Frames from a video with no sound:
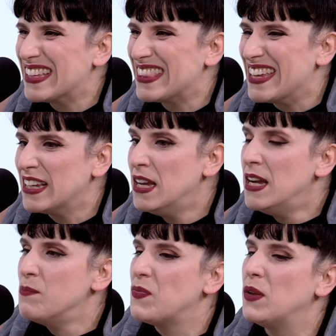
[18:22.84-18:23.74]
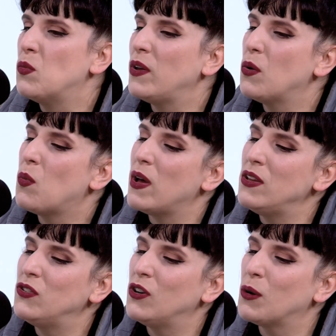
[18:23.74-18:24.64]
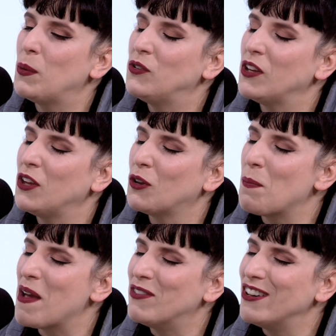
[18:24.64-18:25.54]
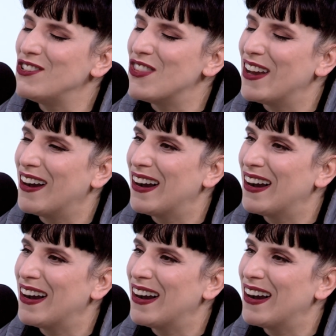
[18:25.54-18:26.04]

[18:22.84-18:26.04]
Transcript: thing. Then what is your particular beverage there?